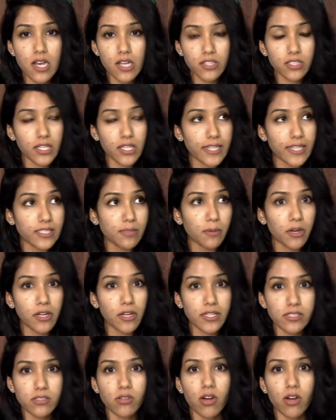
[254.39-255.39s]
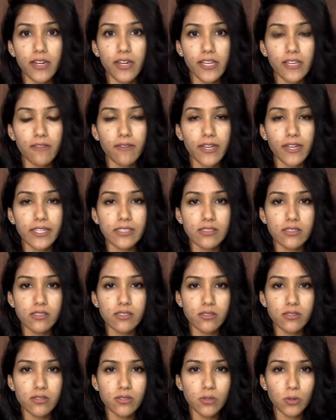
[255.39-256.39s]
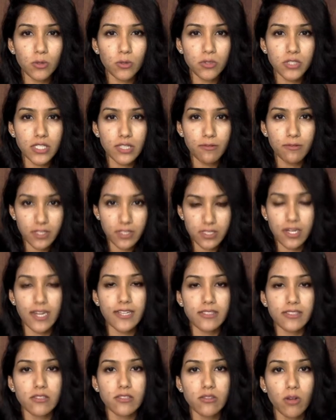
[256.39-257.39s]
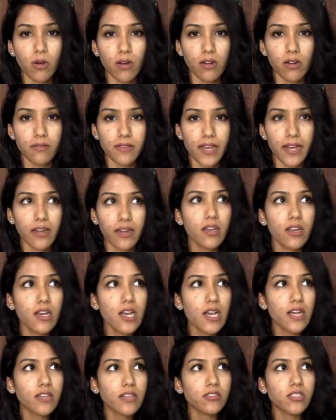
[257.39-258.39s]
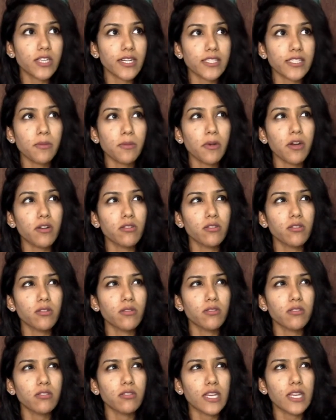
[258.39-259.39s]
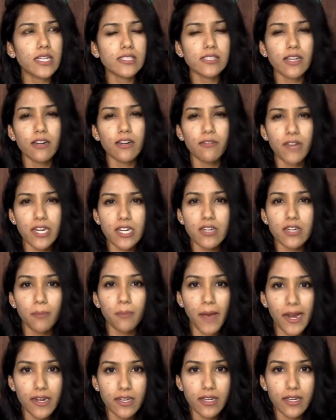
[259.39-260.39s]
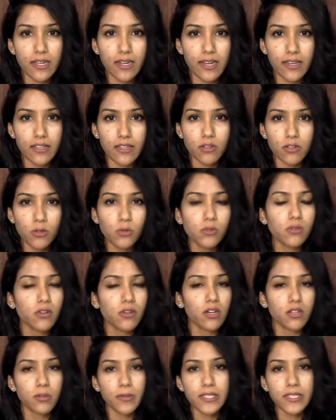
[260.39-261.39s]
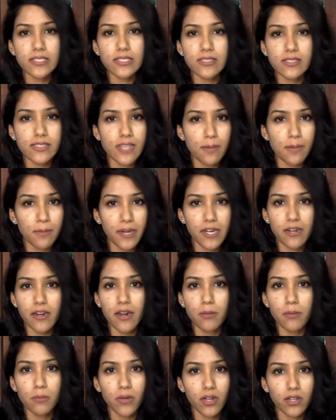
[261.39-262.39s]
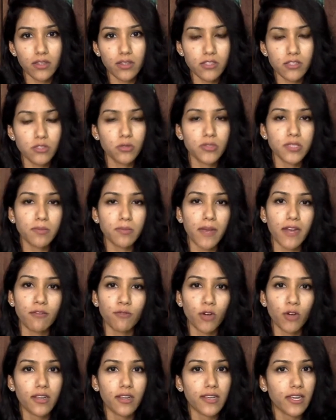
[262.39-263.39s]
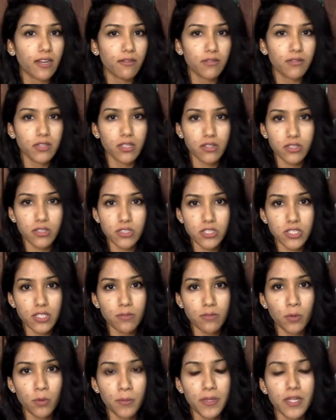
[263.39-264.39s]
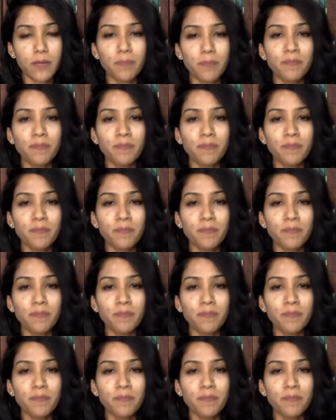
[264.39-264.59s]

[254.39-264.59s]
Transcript: She writes about historic events, so she fictionalizes all of that. And she writes about things that are very dramatic, like 2 twins separated at birth, a Jewish man falling in love with a Christian woman